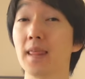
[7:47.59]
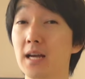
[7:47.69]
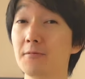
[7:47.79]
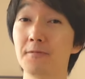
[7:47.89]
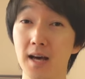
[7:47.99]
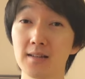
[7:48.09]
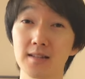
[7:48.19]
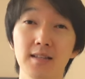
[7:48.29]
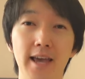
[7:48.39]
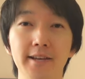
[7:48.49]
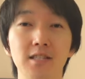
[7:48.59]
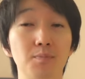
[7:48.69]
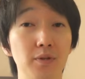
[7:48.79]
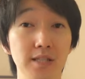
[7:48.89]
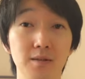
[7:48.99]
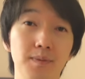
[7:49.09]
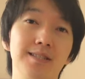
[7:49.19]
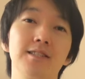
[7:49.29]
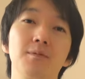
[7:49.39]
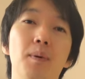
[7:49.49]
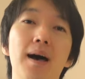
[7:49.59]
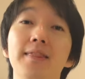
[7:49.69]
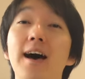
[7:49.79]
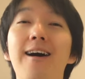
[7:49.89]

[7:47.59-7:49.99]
if that's the case, please visit Japan